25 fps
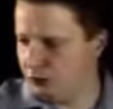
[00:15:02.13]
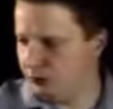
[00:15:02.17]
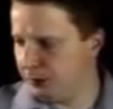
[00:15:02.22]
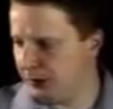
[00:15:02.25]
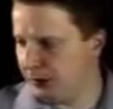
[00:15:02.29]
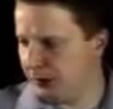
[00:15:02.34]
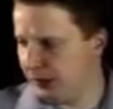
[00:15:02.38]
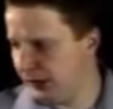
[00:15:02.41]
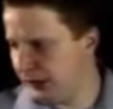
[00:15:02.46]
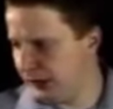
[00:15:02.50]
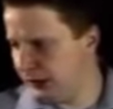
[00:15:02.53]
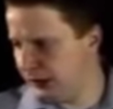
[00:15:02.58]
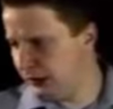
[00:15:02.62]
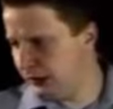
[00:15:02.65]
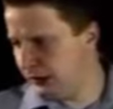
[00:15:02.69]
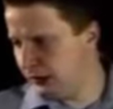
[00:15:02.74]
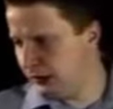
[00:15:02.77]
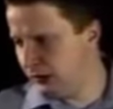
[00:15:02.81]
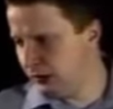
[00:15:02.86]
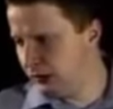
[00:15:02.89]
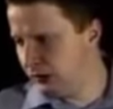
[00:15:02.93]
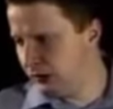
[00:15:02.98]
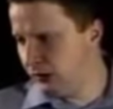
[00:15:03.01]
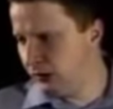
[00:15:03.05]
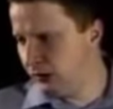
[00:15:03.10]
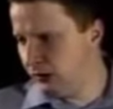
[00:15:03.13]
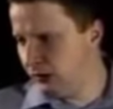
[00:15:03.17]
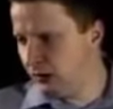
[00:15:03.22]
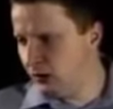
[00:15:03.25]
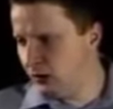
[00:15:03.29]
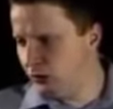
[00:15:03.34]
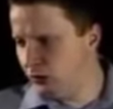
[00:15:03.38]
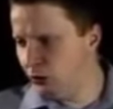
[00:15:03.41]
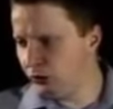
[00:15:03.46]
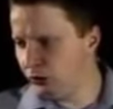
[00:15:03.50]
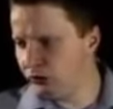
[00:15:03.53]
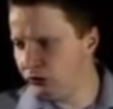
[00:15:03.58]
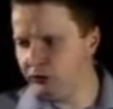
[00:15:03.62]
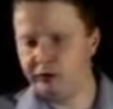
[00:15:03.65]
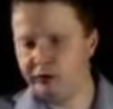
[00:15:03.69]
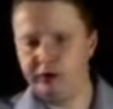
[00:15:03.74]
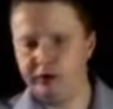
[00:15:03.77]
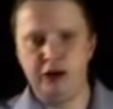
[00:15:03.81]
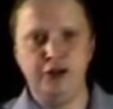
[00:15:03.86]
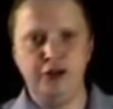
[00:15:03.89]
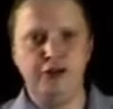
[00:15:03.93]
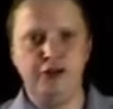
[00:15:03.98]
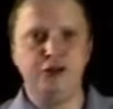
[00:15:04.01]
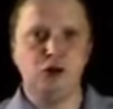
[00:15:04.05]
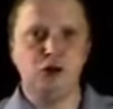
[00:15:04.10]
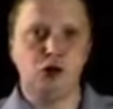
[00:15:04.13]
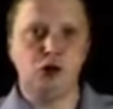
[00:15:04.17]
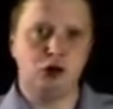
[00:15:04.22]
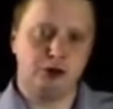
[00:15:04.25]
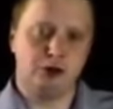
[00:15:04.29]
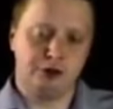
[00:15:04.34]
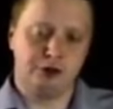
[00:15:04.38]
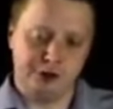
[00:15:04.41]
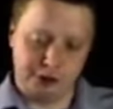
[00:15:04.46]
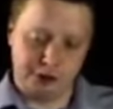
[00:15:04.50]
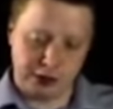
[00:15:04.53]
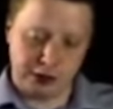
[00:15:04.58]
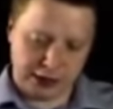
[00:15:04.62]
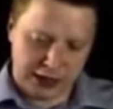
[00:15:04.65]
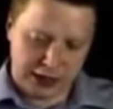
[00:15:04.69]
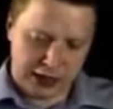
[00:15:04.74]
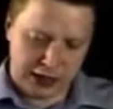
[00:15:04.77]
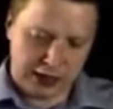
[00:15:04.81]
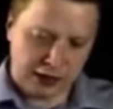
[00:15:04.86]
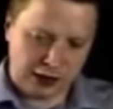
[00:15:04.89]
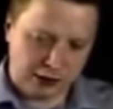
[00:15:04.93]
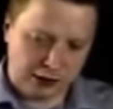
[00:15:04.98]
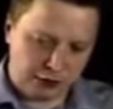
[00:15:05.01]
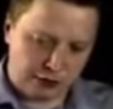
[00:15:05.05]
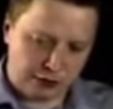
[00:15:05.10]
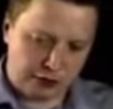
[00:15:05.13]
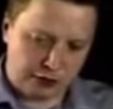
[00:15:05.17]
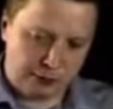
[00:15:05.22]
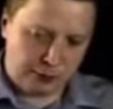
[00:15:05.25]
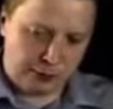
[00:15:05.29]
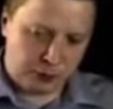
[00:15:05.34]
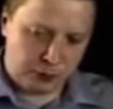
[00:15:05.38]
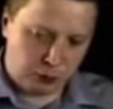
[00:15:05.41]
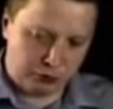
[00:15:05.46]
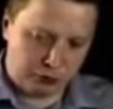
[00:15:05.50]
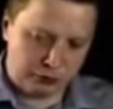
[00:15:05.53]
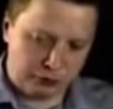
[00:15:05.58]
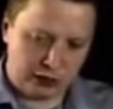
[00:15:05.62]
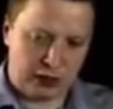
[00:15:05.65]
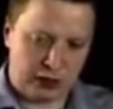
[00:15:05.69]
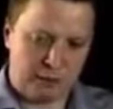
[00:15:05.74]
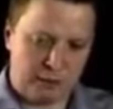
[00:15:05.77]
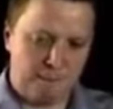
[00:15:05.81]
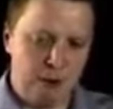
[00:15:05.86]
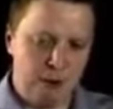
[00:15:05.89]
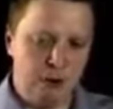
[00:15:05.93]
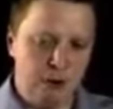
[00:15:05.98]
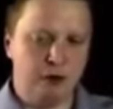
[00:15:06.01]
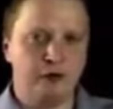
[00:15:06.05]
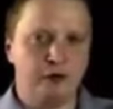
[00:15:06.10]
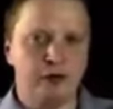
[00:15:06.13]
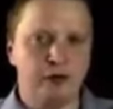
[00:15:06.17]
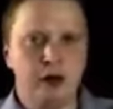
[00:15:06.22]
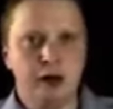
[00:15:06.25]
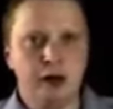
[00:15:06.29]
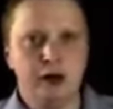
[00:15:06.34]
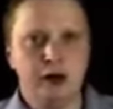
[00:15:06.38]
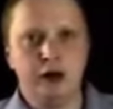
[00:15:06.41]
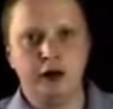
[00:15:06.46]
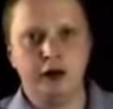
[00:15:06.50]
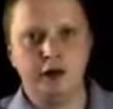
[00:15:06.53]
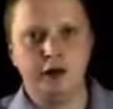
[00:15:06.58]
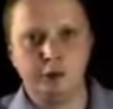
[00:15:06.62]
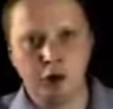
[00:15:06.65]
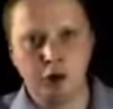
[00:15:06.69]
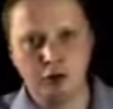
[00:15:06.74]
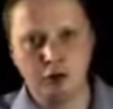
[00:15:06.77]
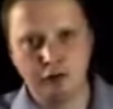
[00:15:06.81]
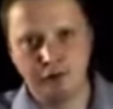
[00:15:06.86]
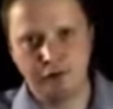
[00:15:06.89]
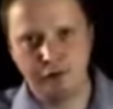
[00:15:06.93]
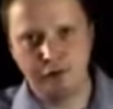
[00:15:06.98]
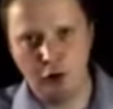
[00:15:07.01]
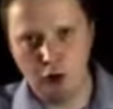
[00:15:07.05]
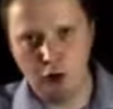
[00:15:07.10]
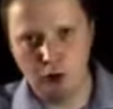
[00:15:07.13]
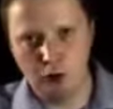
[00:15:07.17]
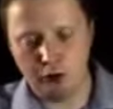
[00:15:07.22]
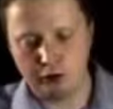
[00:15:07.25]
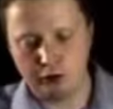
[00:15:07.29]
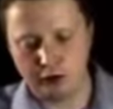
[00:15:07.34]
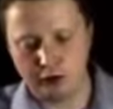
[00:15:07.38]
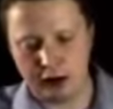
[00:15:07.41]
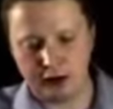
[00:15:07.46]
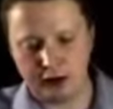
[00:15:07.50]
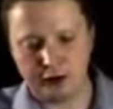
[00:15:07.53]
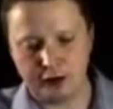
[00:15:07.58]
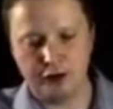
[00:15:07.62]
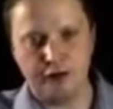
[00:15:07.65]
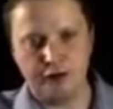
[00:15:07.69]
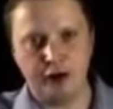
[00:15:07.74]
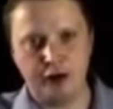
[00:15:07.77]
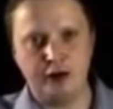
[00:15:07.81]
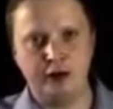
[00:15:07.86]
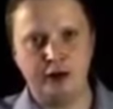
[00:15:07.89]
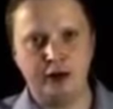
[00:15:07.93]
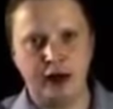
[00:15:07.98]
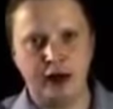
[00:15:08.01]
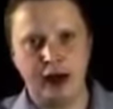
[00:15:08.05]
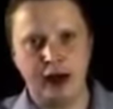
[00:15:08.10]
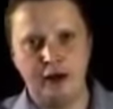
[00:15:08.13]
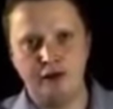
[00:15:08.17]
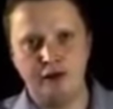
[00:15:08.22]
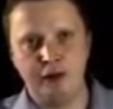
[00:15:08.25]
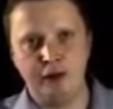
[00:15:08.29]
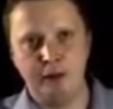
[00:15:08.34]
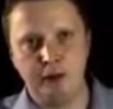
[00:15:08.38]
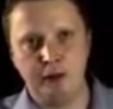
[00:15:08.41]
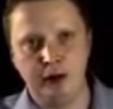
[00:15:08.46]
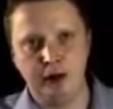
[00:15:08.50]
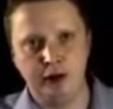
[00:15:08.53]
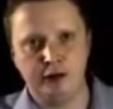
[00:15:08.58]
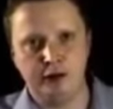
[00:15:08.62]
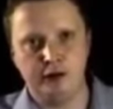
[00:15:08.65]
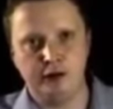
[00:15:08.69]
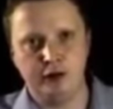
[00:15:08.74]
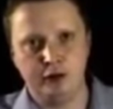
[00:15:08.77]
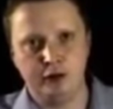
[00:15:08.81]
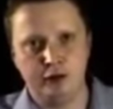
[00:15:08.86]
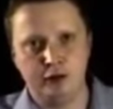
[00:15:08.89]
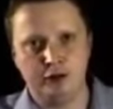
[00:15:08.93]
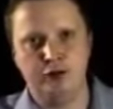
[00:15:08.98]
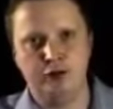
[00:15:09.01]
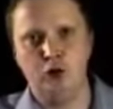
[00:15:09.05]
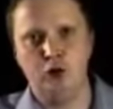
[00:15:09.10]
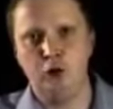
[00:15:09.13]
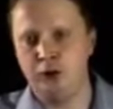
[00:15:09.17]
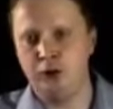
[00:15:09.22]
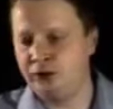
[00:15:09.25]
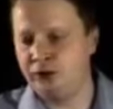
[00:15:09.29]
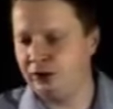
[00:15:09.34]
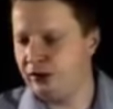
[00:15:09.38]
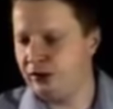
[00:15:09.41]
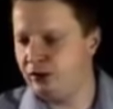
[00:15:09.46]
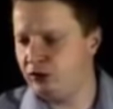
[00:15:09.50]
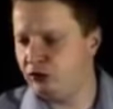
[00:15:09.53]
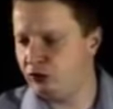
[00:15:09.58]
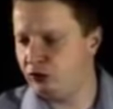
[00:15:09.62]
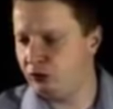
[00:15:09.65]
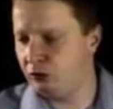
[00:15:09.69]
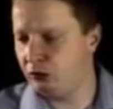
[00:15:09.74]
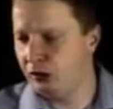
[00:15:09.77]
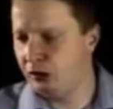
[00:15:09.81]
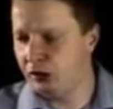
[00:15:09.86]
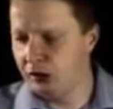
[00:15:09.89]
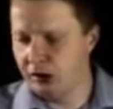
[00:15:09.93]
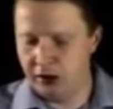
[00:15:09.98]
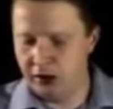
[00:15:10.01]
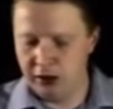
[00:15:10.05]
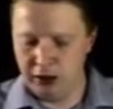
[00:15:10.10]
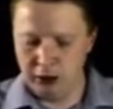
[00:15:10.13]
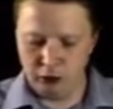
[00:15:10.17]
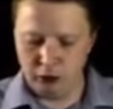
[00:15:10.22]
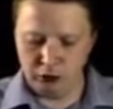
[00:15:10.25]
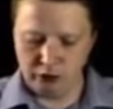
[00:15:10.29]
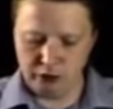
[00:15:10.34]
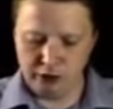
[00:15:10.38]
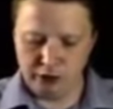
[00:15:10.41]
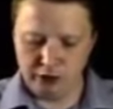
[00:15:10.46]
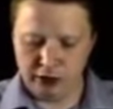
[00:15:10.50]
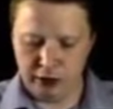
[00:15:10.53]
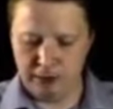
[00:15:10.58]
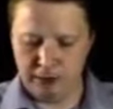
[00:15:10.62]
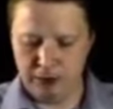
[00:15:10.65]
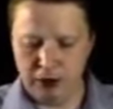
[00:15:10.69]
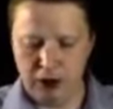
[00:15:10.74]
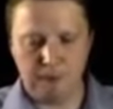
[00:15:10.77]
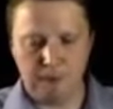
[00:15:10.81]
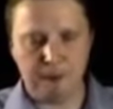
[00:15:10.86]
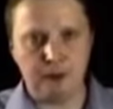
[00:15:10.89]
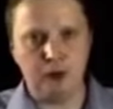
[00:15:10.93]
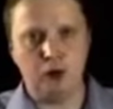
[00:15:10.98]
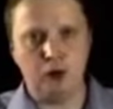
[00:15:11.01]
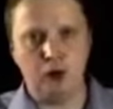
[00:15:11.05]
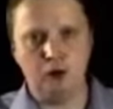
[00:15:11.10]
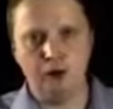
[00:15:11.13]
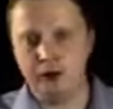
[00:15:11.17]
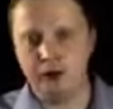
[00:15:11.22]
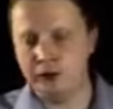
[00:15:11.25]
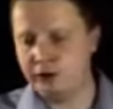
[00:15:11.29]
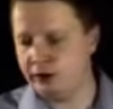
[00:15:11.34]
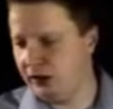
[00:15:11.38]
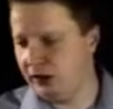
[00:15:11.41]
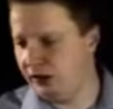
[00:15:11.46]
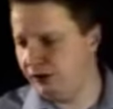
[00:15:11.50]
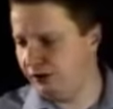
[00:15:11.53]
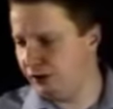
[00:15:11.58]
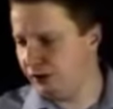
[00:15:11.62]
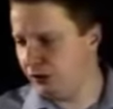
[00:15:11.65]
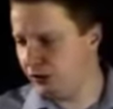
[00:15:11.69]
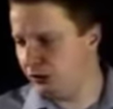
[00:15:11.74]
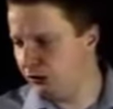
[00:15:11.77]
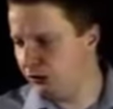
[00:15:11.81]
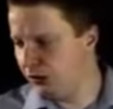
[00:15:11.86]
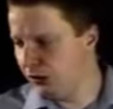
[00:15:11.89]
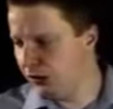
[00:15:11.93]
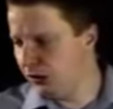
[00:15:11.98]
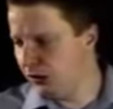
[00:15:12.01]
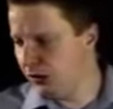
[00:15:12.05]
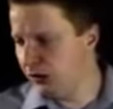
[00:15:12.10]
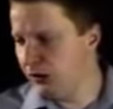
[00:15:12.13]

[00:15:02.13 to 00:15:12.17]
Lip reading: was played. Rook to c4. So again, another typical Tal move. He's moving forwards, activating every piece to its full potential. He wants to double up on the c-file.